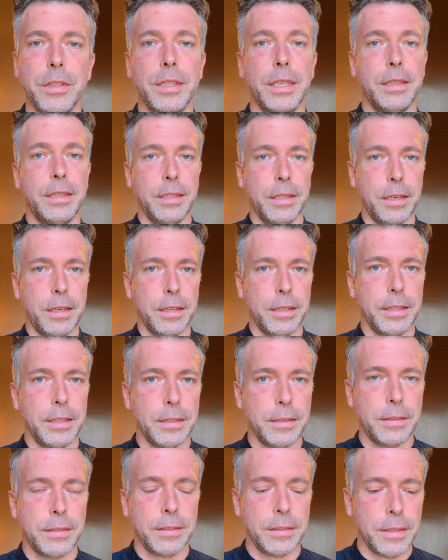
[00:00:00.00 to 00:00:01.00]
that the
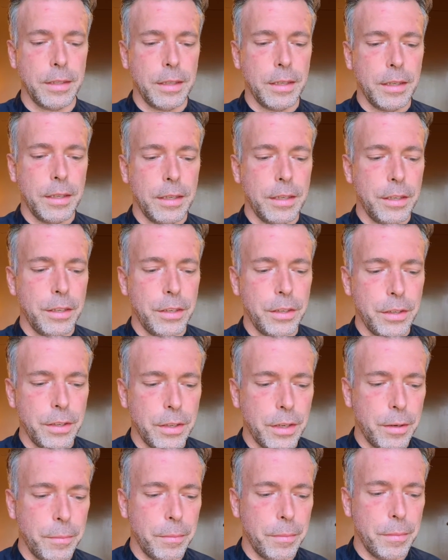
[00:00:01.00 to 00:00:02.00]
audience
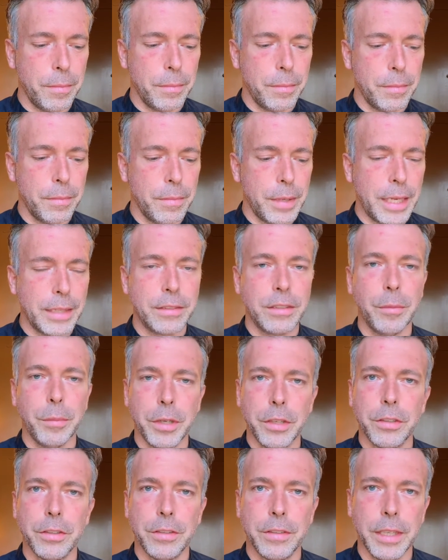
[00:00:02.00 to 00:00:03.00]
has some
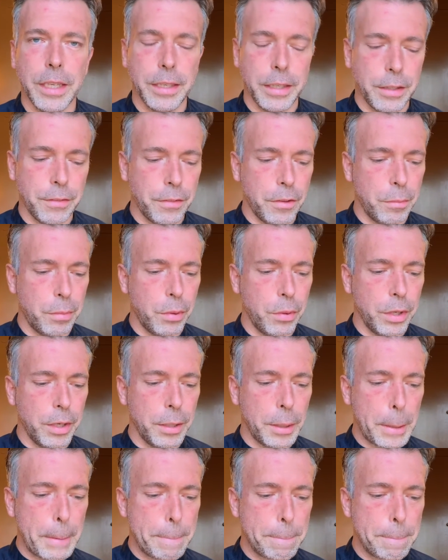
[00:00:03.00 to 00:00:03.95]
understanding of the point.